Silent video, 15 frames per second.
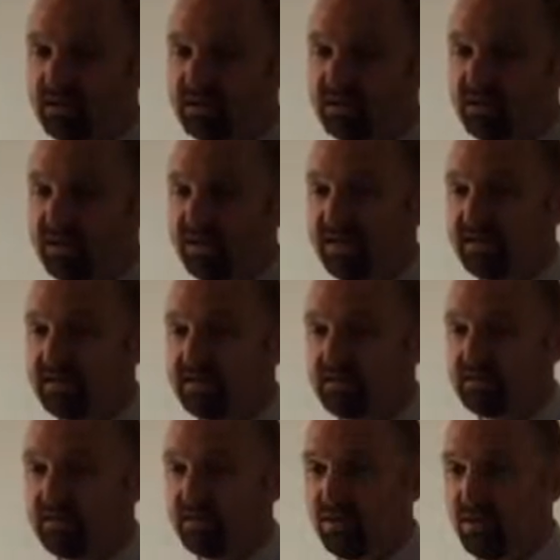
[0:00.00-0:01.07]
So it adds
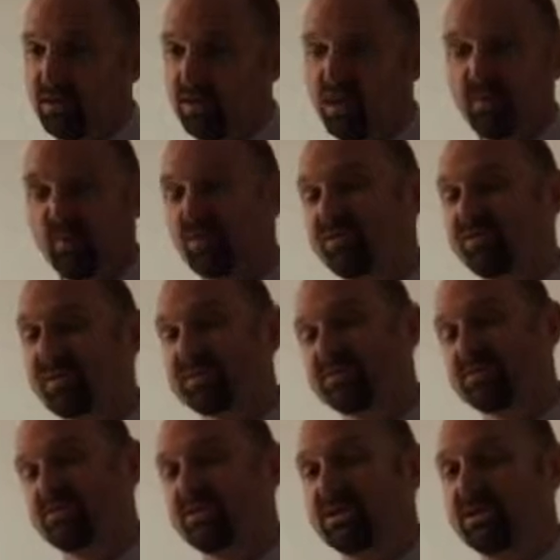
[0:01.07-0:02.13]
a whole lot more
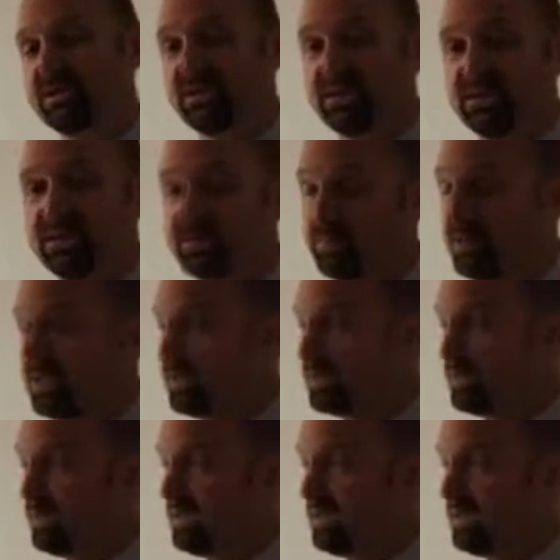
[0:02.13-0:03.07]
flexibility to the space.